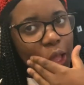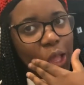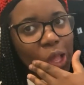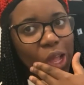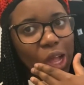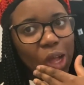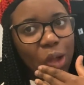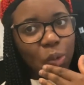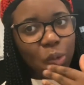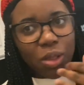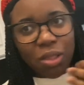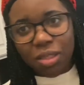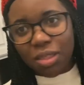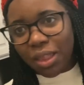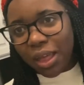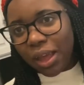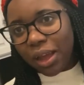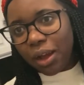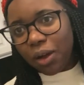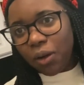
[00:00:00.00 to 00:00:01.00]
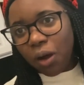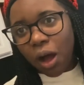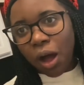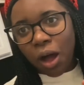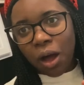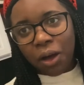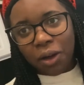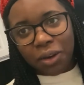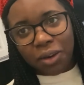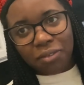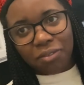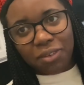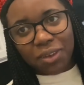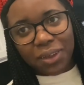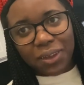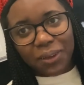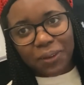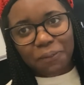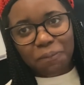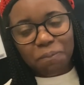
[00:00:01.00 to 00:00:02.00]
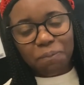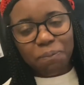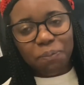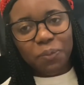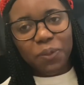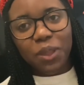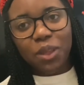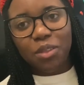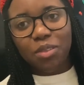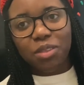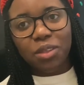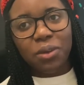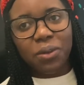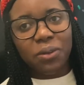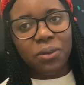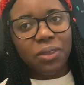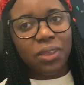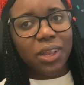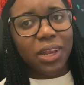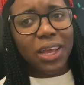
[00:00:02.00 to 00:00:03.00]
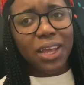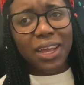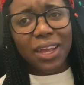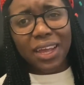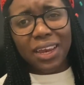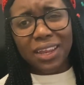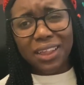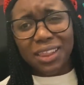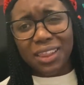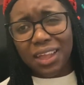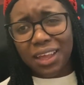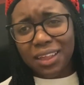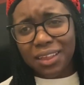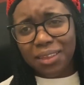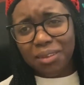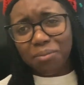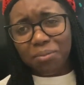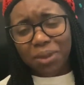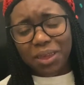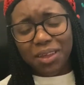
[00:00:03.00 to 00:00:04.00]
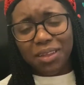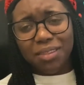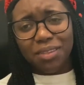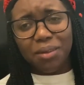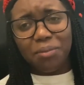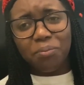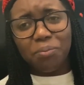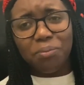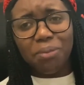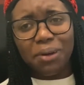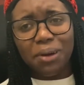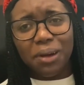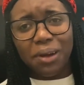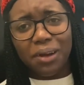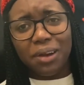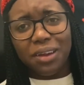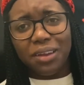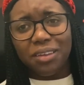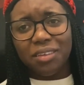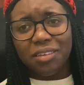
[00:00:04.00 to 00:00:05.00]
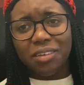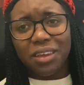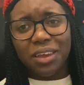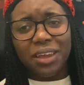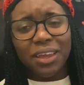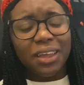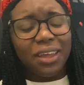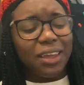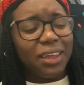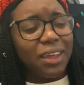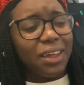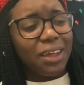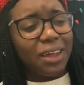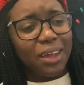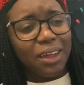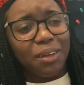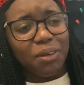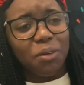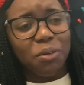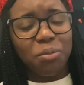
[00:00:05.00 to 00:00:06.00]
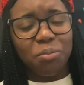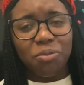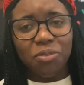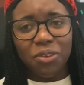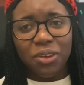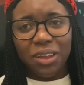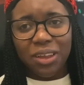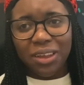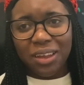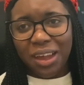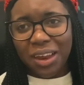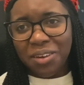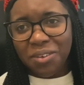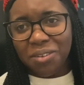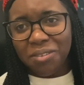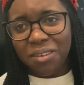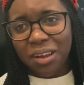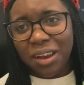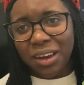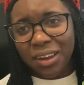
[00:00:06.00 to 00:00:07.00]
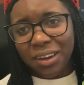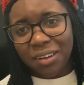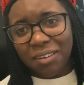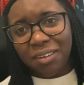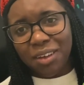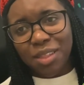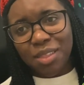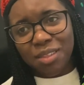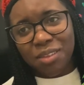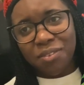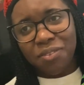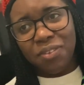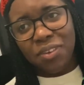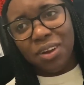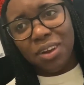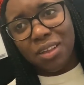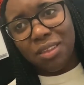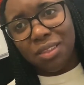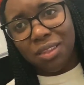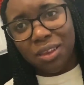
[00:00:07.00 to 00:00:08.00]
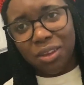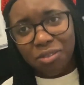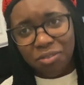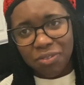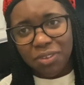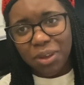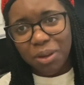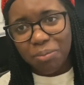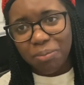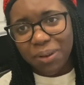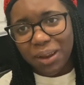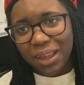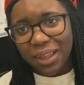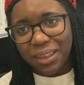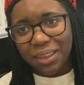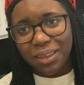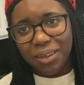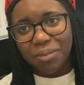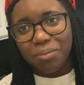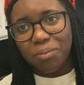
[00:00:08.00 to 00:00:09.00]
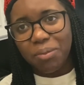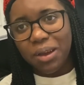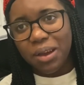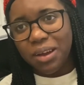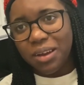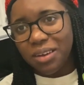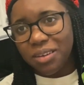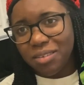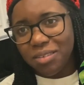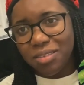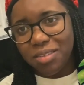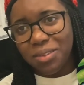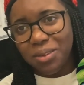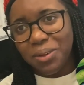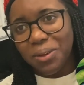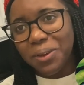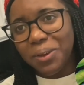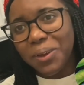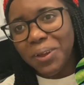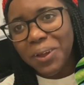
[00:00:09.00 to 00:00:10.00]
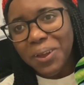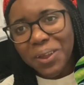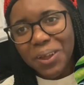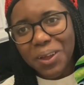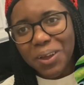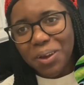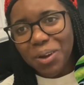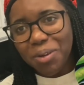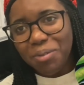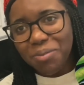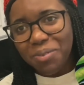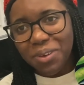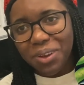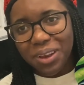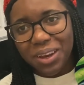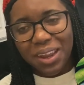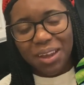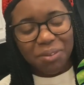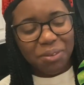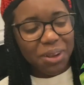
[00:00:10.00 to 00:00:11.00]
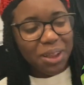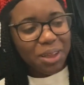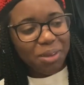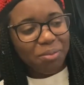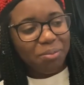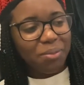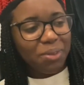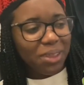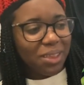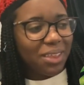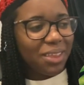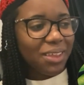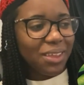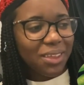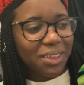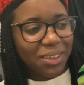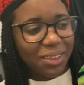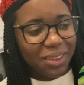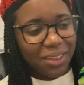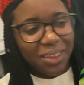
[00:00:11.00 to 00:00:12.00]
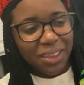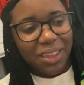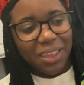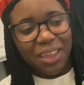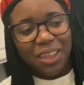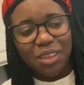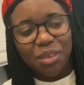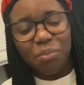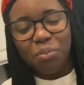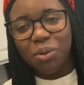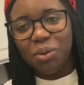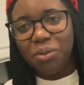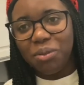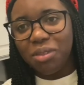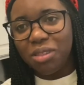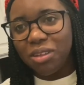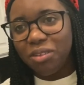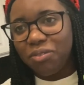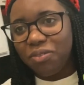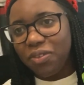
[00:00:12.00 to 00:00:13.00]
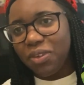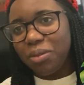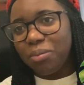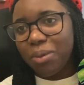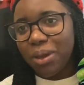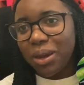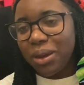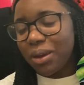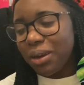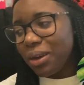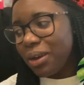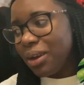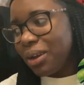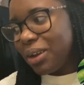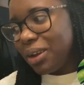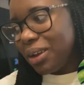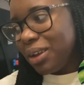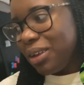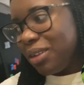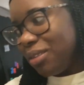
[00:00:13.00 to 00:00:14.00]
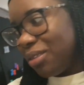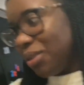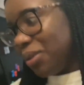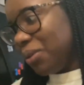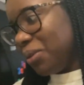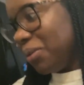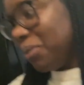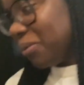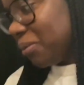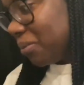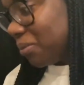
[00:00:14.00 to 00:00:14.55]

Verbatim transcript: I was like out of it. So today I decided to make some porridge. Hopefully, I know a lot of Rastafarians love their plantain porridge, so hopefully that will help me to get the boost and feel better. So